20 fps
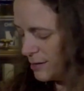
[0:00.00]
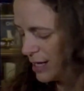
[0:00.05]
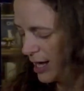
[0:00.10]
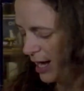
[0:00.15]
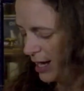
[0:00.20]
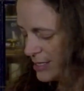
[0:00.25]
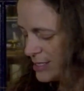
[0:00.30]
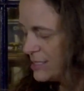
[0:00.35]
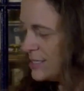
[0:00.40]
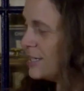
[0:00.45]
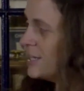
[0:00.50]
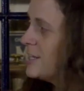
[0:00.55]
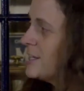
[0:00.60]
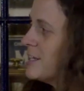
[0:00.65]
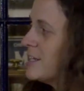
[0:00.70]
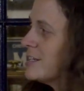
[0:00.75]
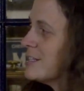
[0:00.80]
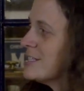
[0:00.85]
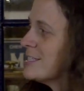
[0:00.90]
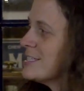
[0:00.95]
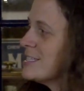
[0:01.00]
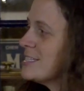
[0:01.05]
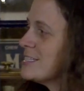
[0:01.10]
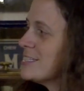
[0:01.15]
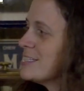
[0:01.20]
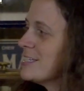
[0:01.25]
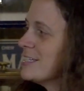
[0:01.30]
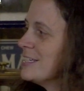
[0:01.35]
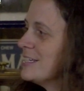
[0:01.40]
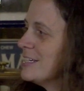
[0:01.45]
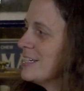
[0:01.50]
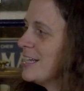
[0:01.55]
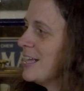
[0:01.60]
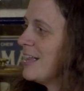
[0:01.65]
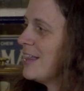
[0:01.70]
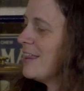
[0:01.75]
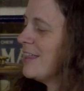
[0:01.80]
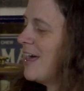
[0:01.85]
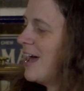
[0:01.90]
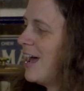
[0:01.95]
gas stations
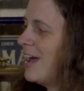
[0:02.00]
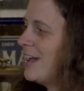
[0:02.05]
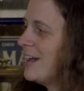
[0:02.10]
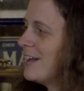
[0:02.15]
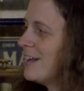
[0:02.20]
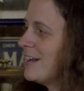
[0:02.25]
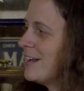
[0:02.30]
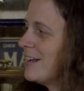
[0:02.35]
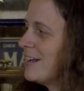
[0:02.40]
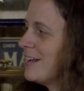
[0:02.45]
that